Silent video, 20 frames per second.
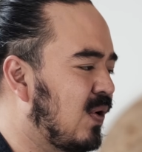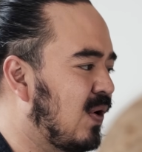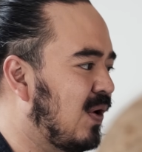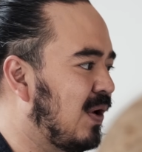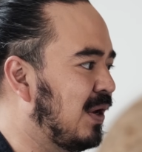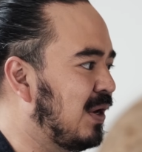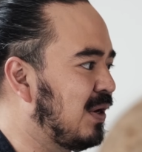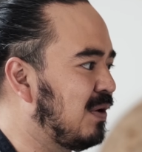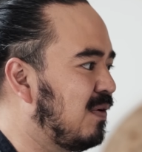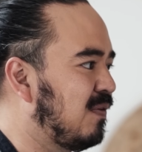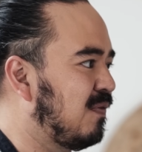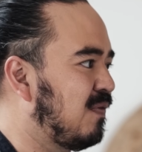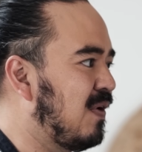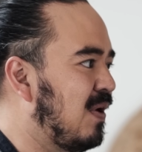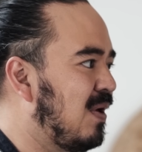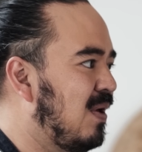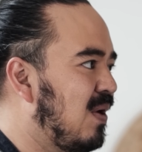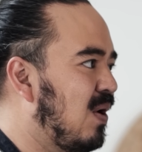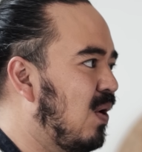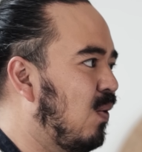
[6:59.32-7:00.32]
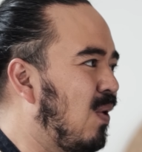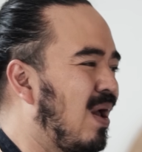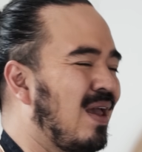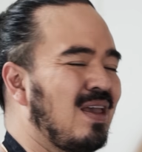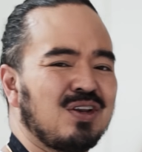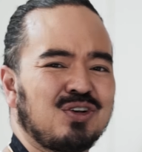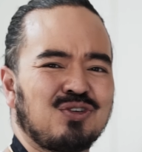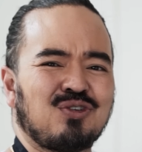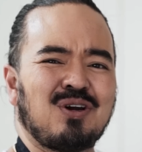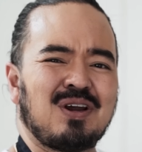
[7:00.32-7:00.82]
kind of where
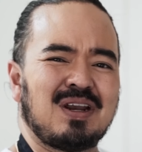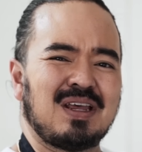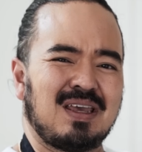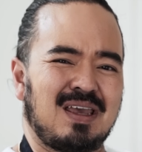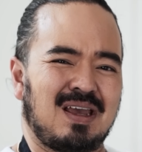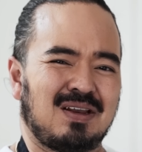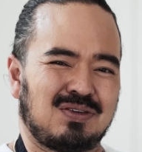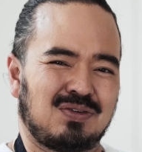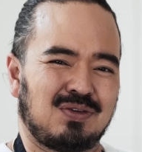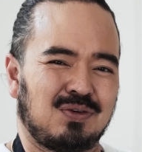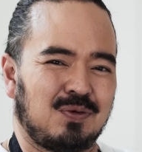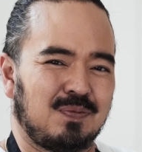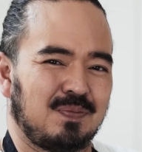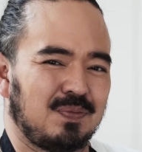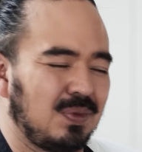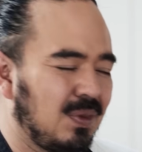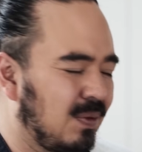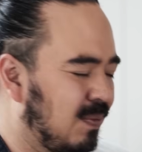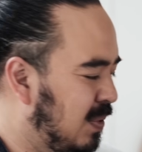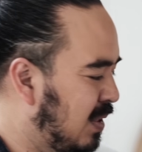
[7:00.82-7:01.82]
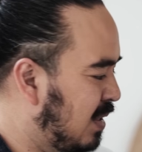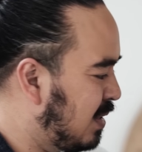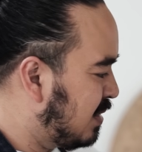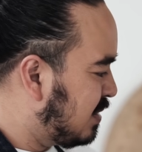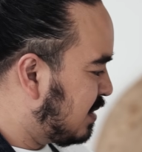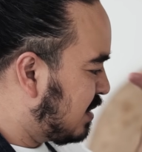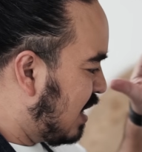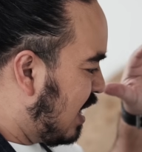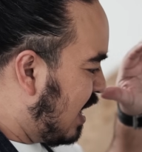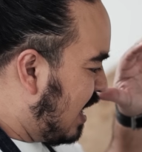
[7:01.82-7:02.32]
you're trying to get to.
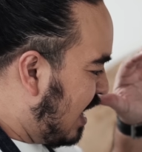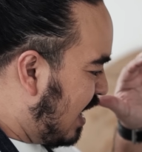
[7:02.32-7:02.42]
Because